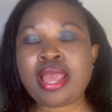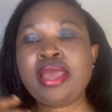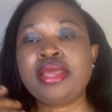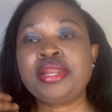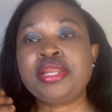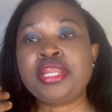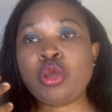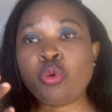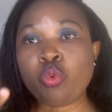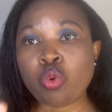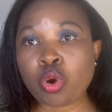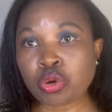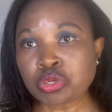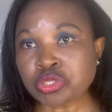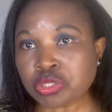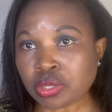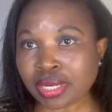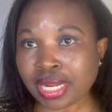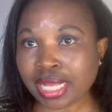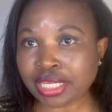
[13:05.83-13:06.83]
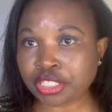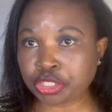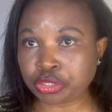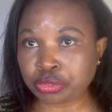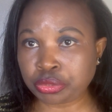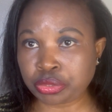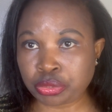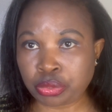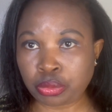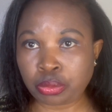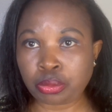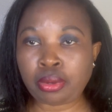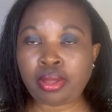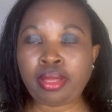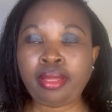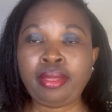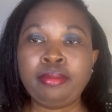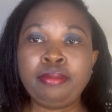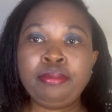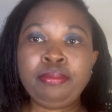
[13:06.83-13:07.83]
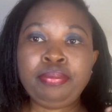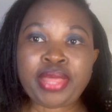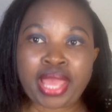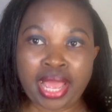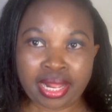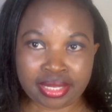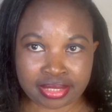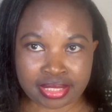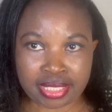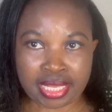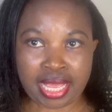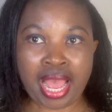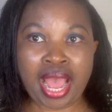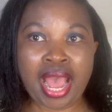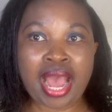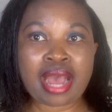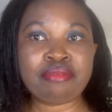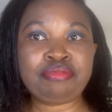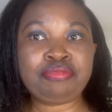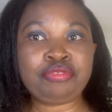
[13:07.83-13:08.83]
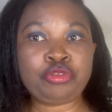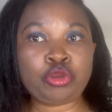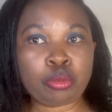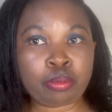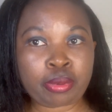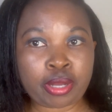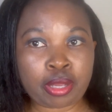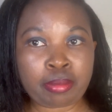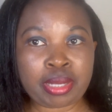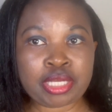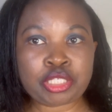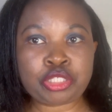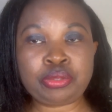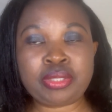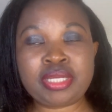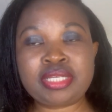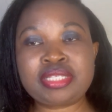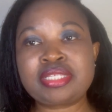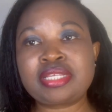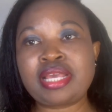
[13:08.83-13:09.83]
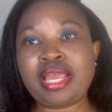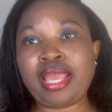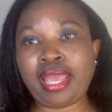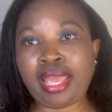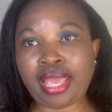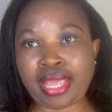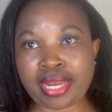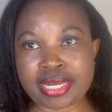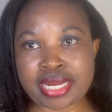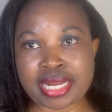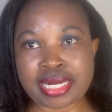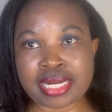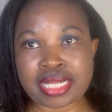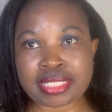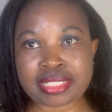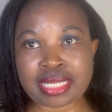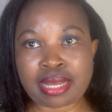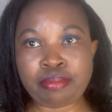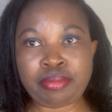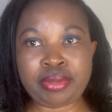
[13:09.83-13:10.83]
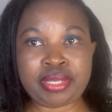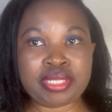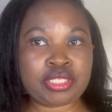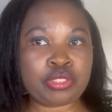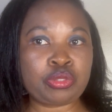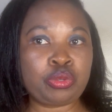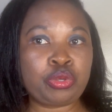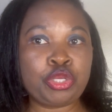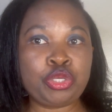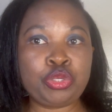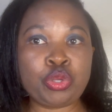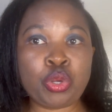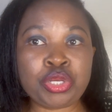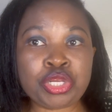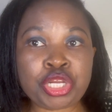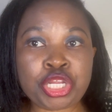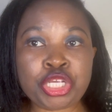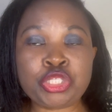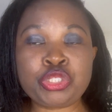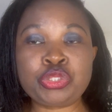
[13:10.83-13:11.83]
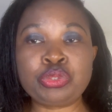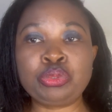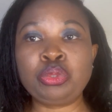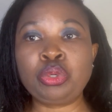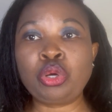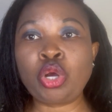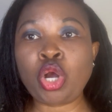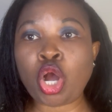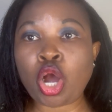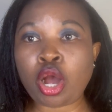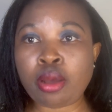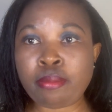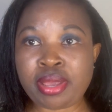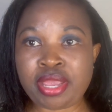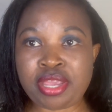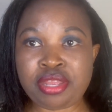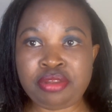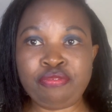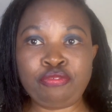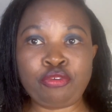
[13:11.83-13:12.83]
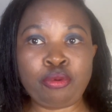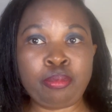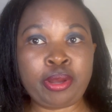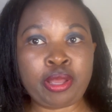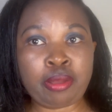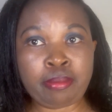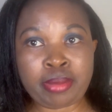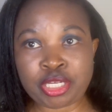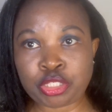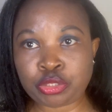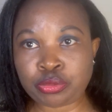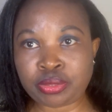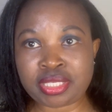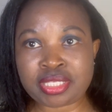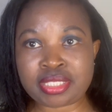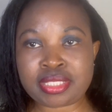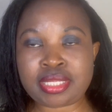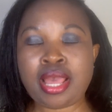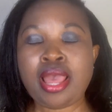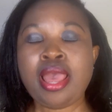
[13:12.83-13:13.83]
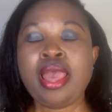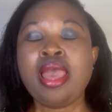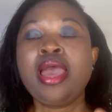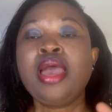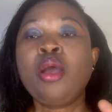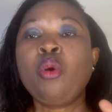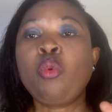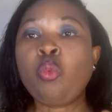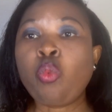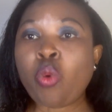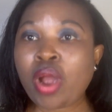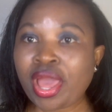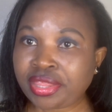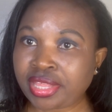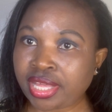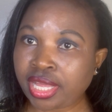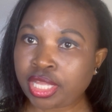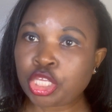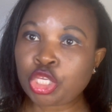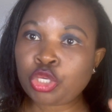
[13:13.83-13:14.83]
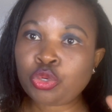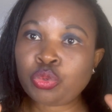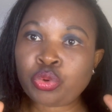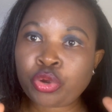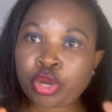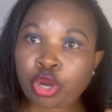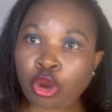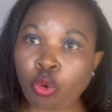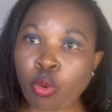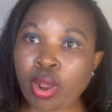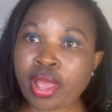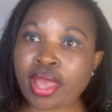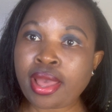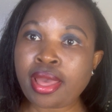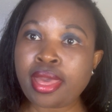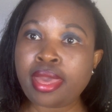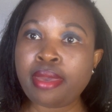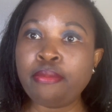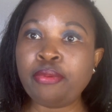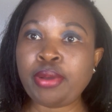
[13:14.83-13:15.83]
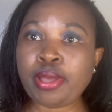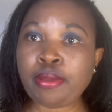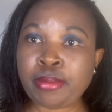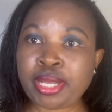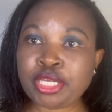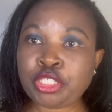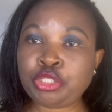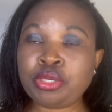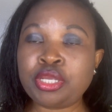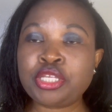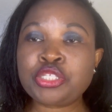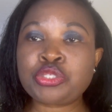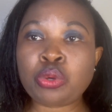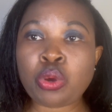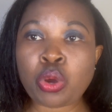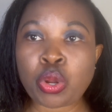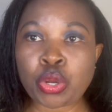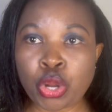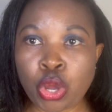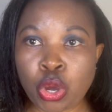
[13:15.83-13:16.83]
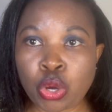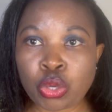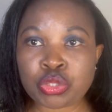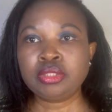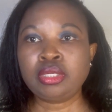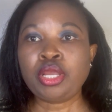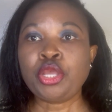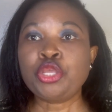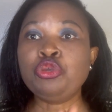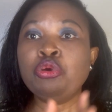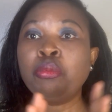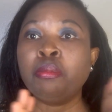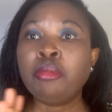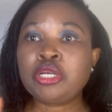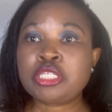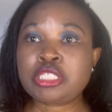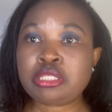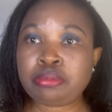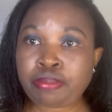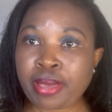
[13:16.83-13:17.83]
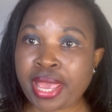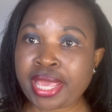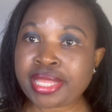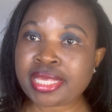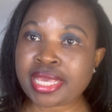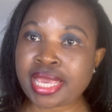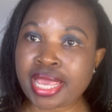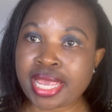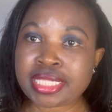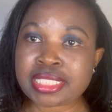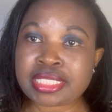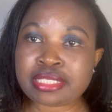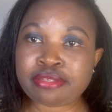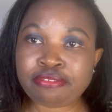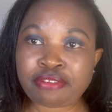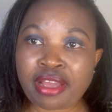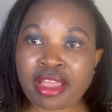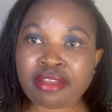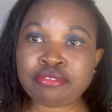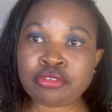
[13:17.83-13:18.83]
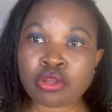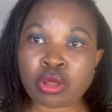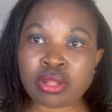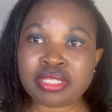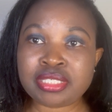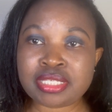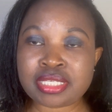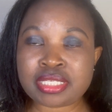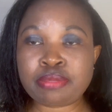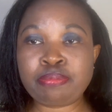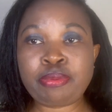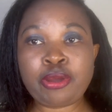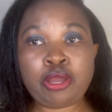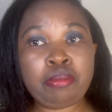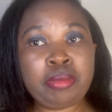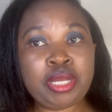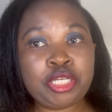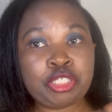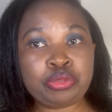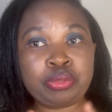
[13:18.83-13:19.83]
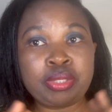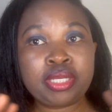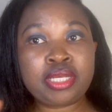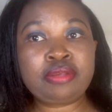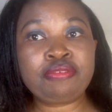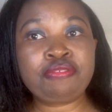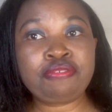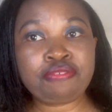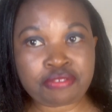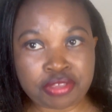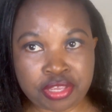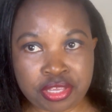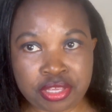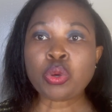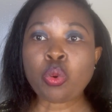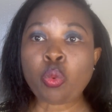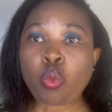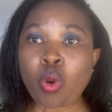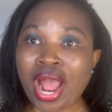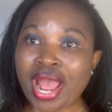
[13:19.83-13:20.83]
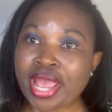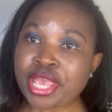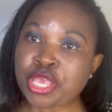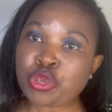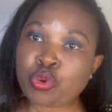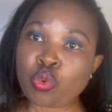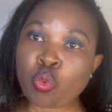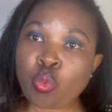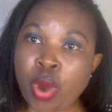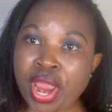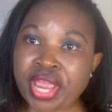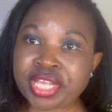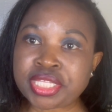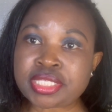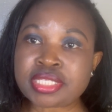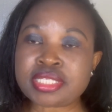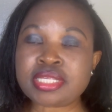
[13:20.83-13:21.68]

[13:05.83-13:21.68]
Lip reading: they will also let you know that they have your biometrics in their database, so you don't need to come in for biometrics. Whether you require a biometrics or not, you must pay the $85 biometric fee. So while you wait